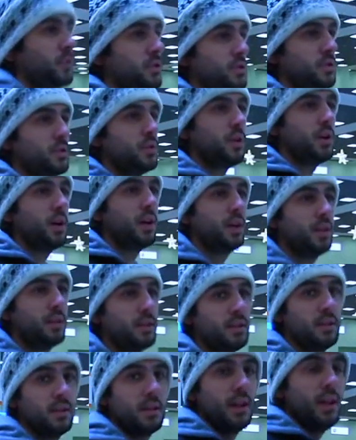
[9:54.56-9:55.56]
do,
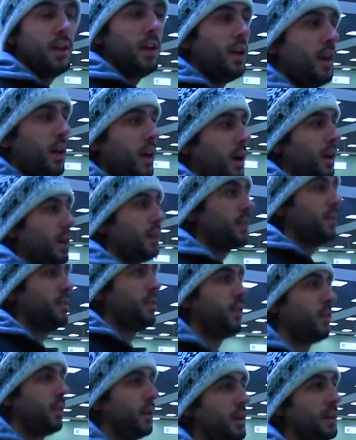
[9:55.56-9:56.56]
um, you
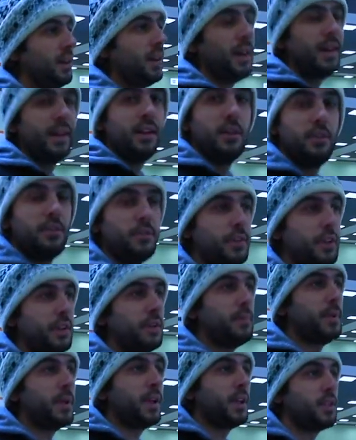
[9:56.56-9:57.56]
know, illegal
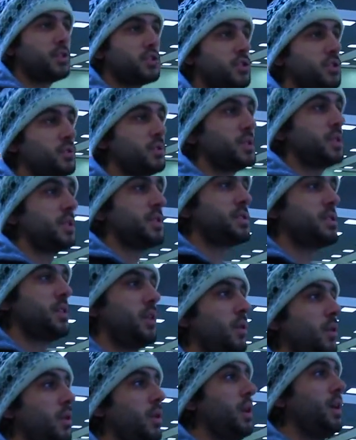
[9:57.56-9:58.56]
filming and shooting.
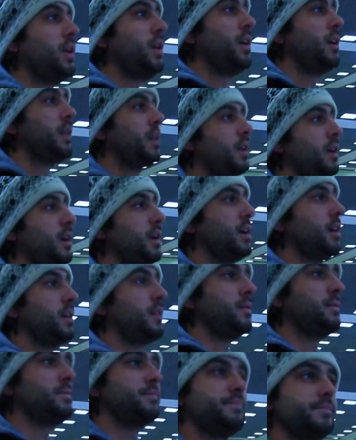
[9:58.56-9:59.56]
So
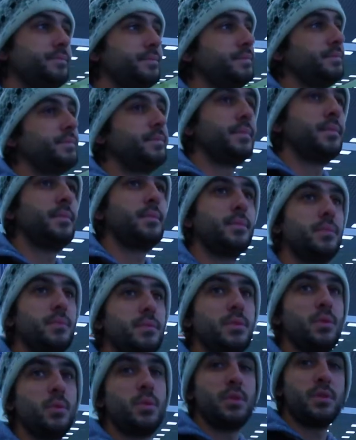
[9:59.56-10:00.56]
uh,
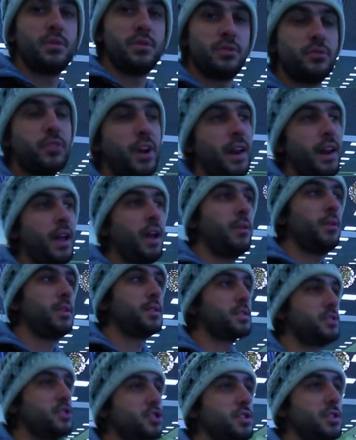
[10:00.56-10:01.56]
we, right now,
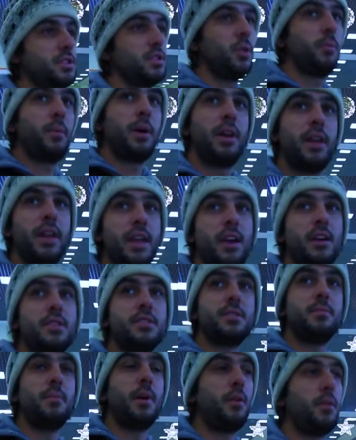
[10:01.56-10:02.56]
is nobody
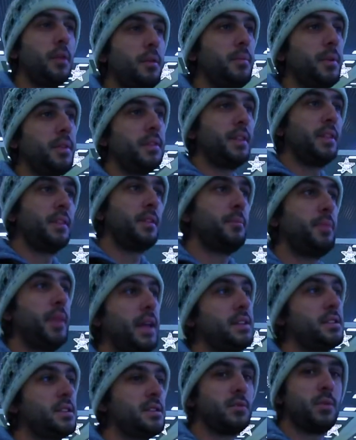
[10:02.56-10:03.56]
cares about it. But in the
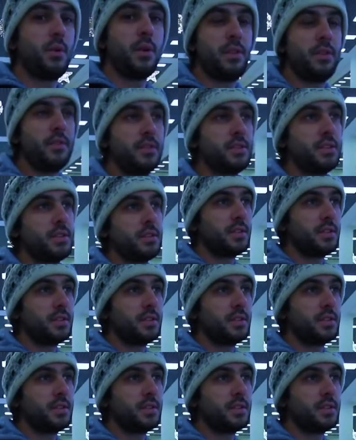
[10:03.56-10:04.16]
places where there's